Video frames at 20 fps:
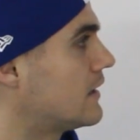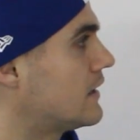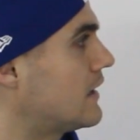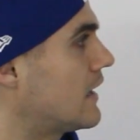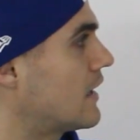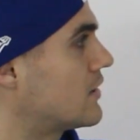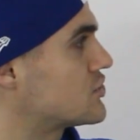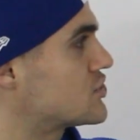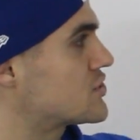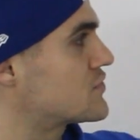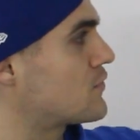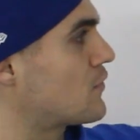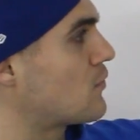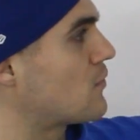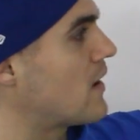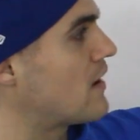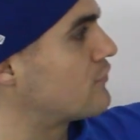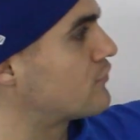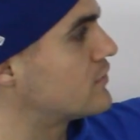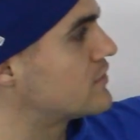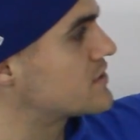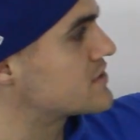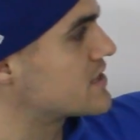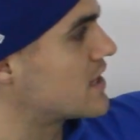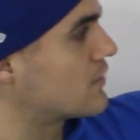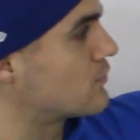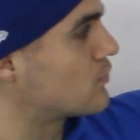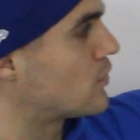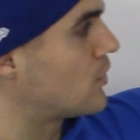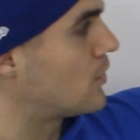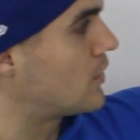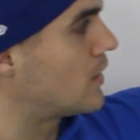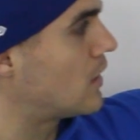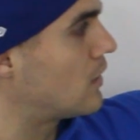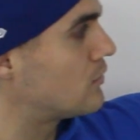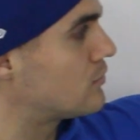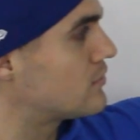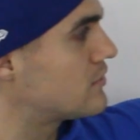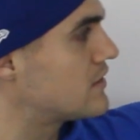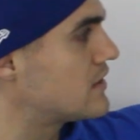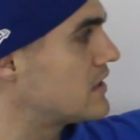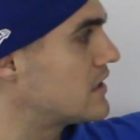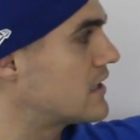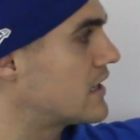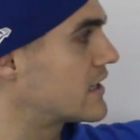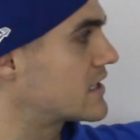Now, just for reference, I wrote out the